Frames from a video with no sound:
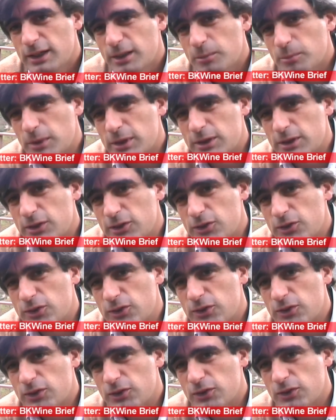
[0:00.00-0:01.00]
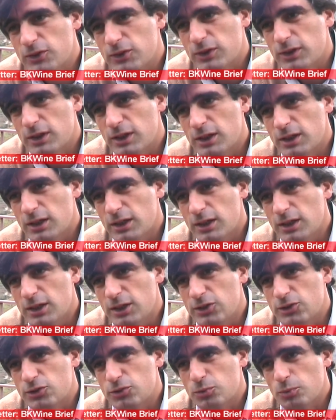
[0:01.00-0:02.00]
But it's
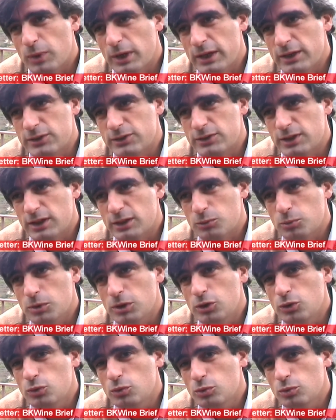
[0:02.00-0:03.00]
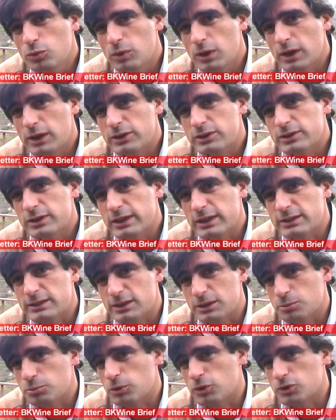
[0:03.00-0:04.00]
wines that we do as less
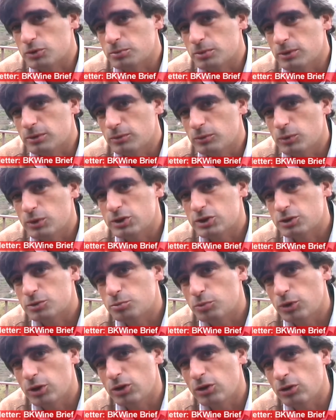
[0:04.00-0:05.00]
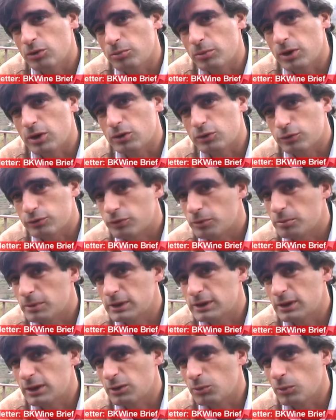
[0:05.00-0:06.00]
as possible. We just put it on barrel to
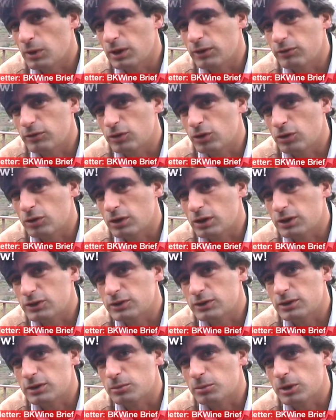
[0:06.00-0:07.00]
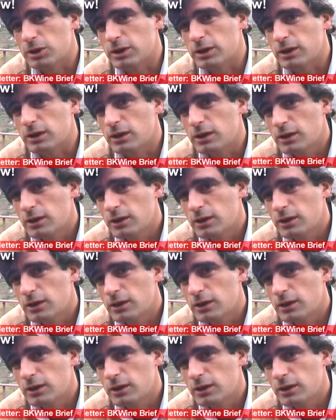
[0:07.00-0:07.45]
ferment it, and we leave it on the lees until bottling.